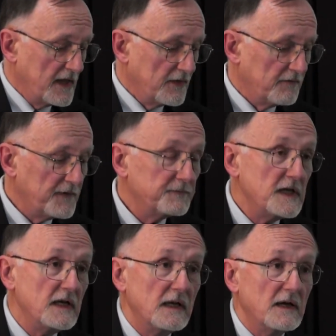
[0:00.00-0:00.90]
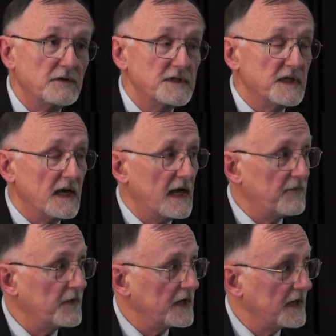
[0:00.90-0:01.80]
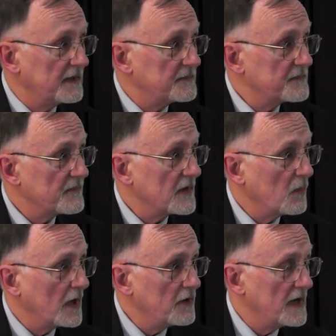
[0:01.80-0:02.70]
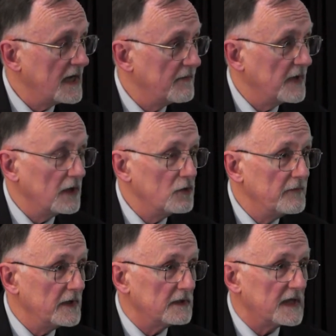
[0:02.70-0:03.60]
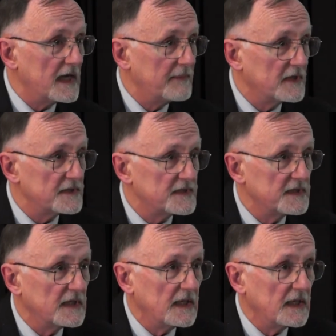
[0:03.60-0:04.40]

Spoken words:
There are 15 countries in Africa where you have alluvial diamonds.